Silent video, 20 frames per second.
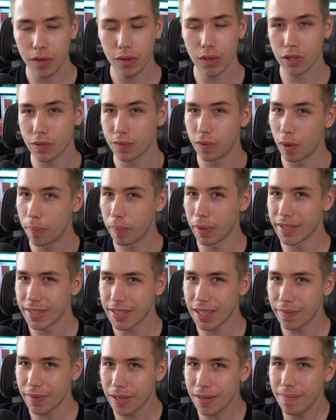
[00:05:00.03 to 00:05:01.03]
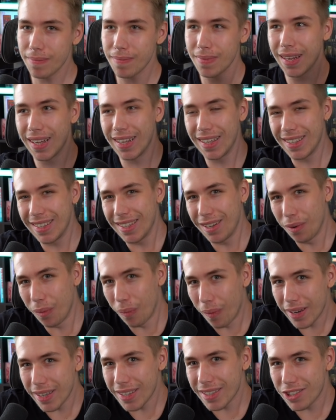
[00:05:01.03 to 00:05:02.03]
costs 4.7,
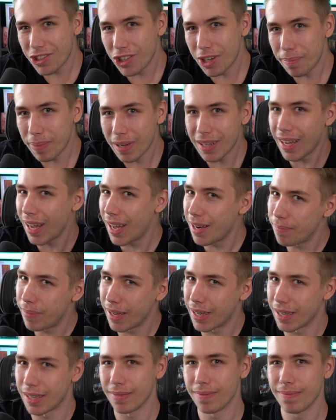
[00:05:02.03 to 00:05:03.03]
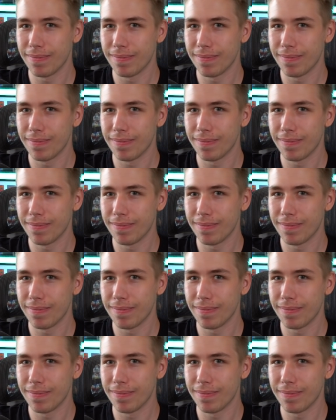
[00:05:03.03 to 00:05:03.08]
one is cheaper and better.